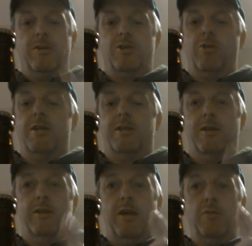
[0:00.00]
crossed,
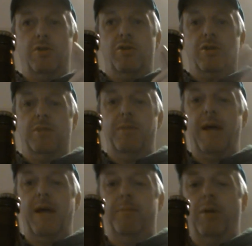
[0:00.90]
that was just a
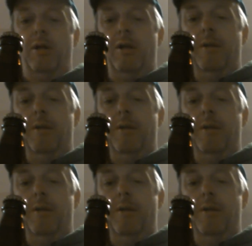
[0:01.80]
bad bottle.